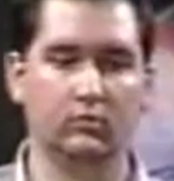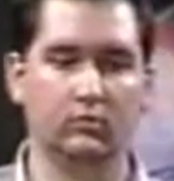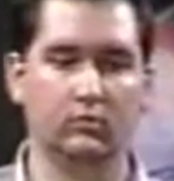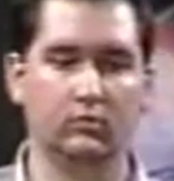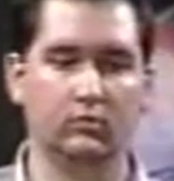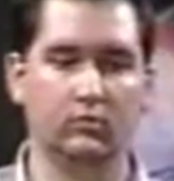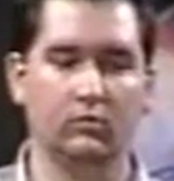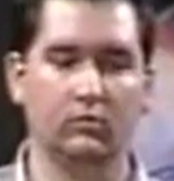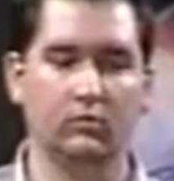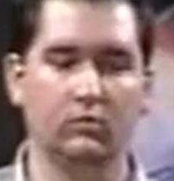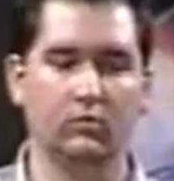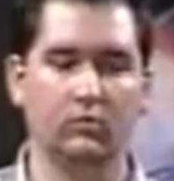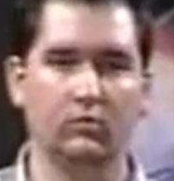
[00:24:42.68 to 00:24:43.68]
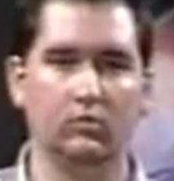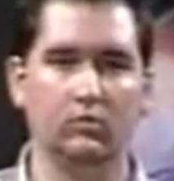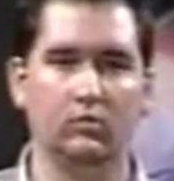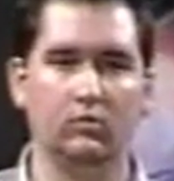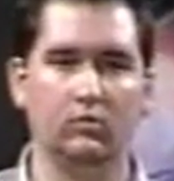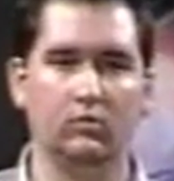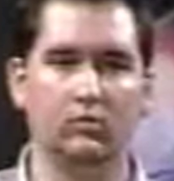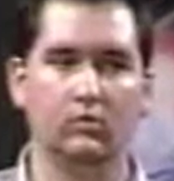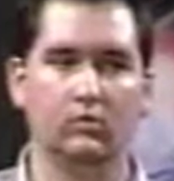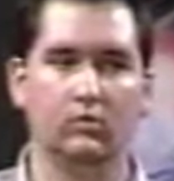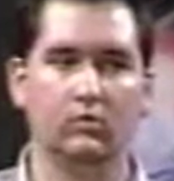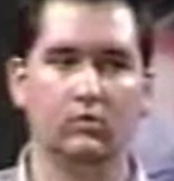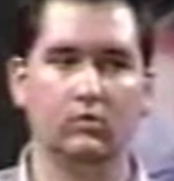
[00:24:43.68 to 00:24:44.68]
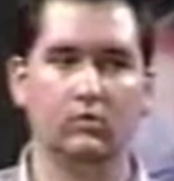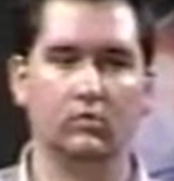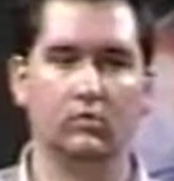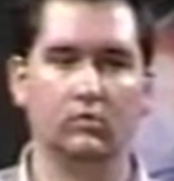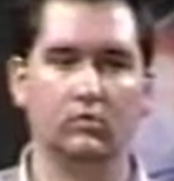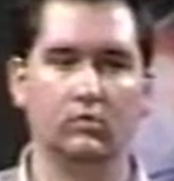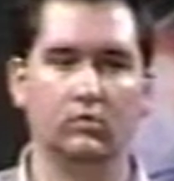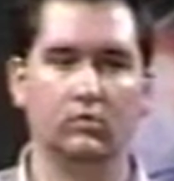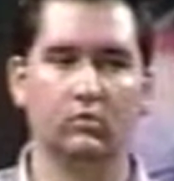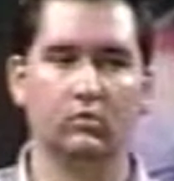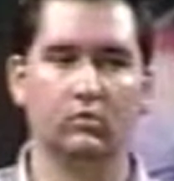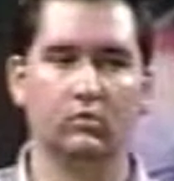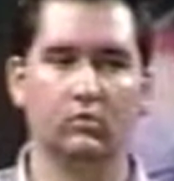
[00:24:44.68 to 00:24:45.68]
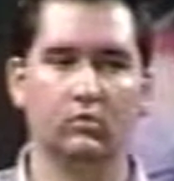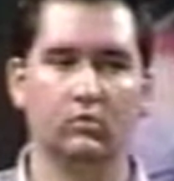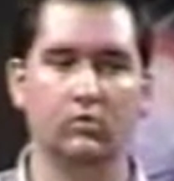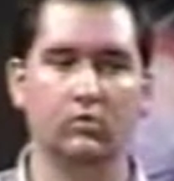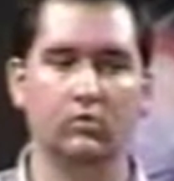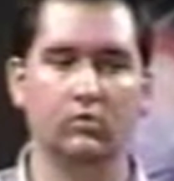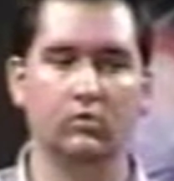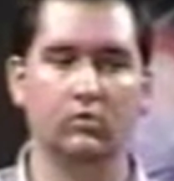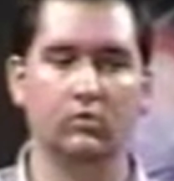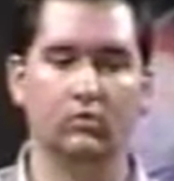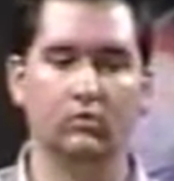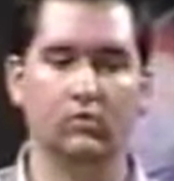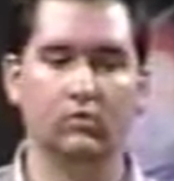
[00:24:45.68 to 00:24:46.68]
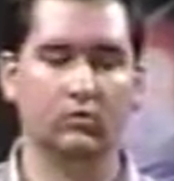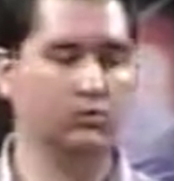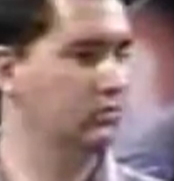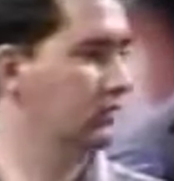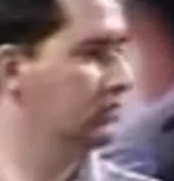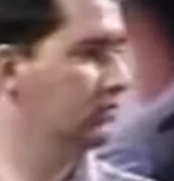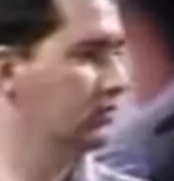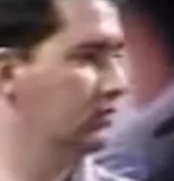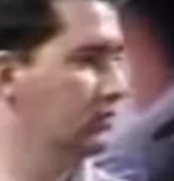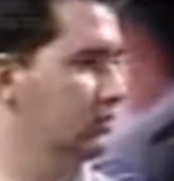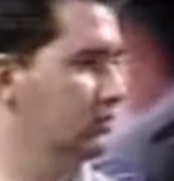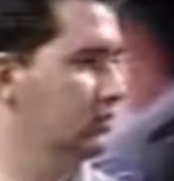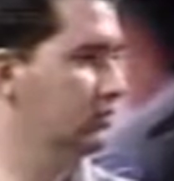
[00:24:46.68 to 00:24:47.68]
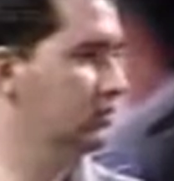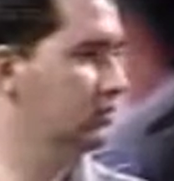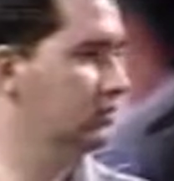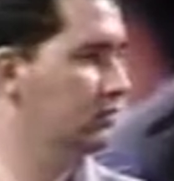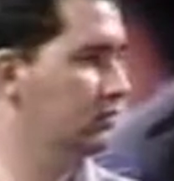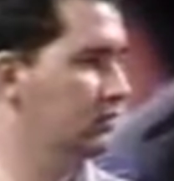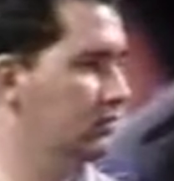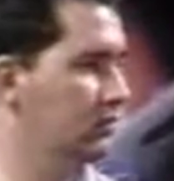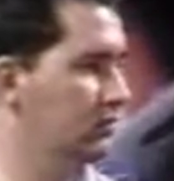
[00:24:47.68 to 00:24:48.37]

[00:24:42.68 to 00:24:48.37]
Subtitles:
This person isn't speaking.